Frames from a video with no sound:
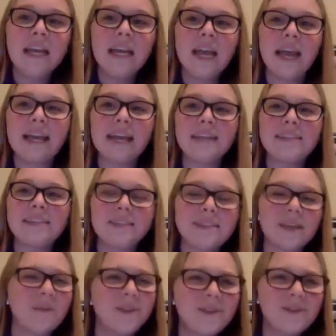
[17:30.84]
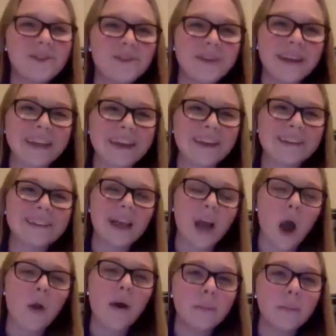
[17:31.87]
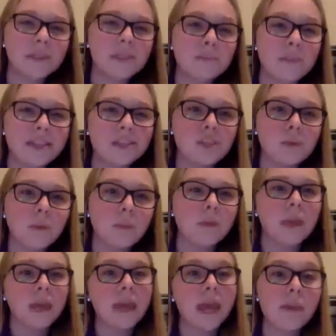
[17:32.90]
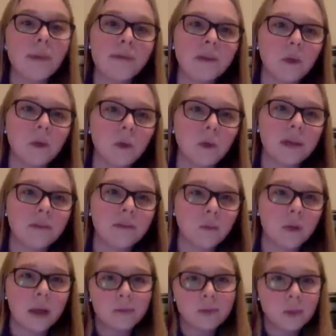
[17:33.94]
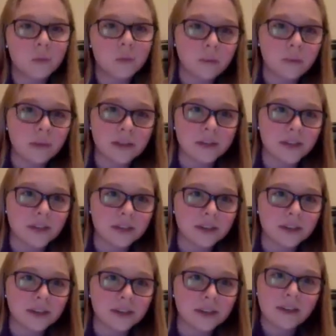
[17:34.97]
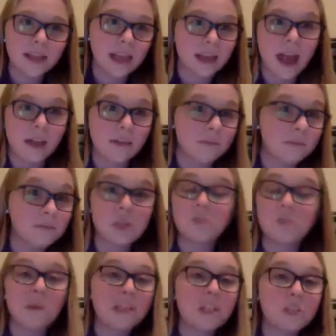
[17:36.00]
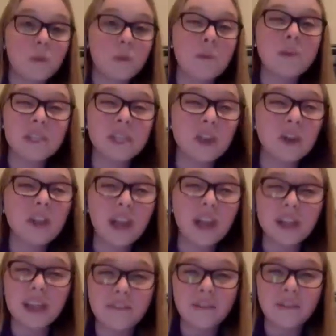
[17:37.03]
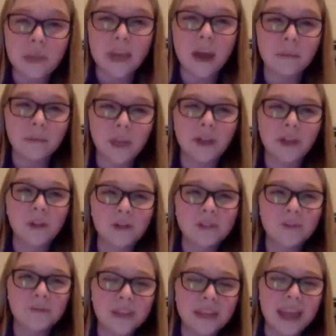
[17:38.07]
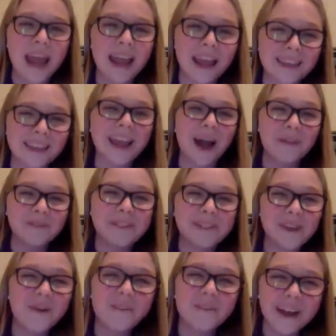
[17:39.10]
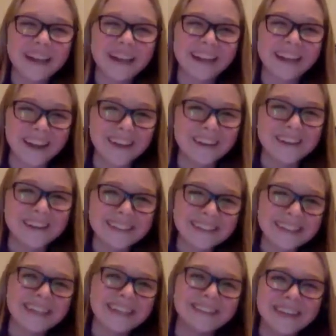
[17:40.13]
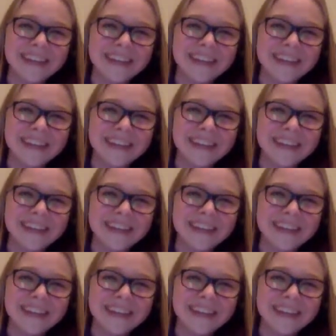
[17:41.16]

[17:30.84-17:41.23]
and she's like, what are you doing? And I was like, oh, I'm just messaging people like, hey, I'm having a quick giveaway. Do you want to be entered? Like, I just messaged people. It was literally 11 p.m., like close to midnight, and like I'm still working on New Year's Eve,